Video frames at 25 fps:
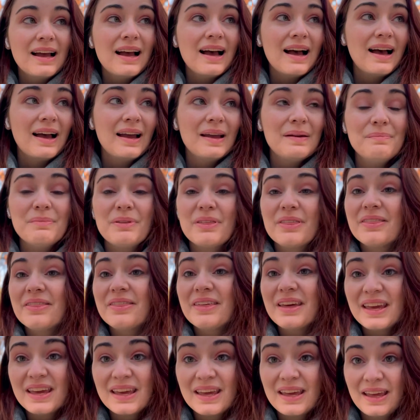I'm
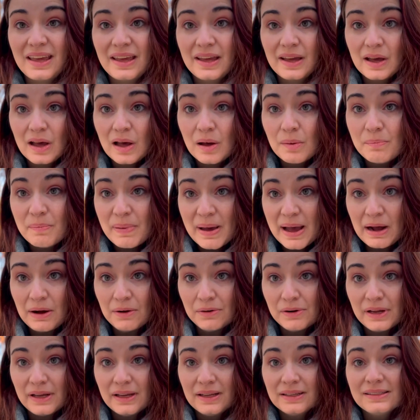thinking about
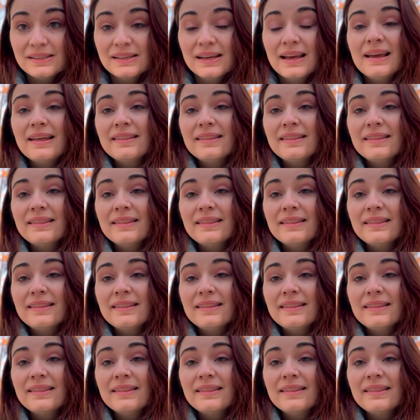it.